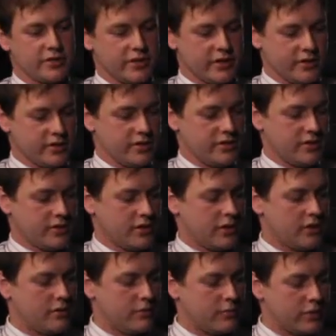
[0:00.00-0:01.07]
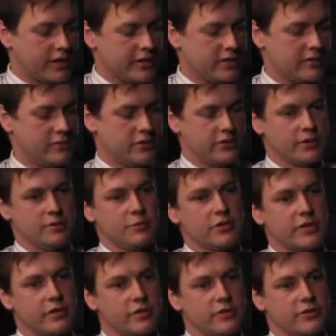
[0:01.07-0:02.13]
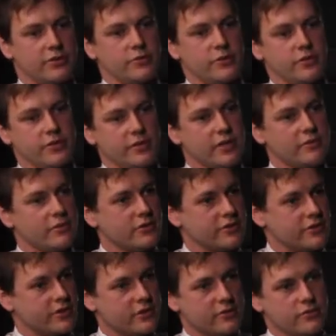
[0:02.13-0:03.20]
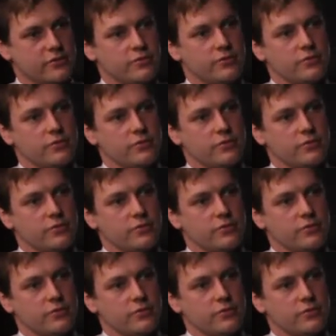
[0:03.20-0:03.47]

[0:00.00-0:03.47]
studies on plant diversity, but then also on the diversity of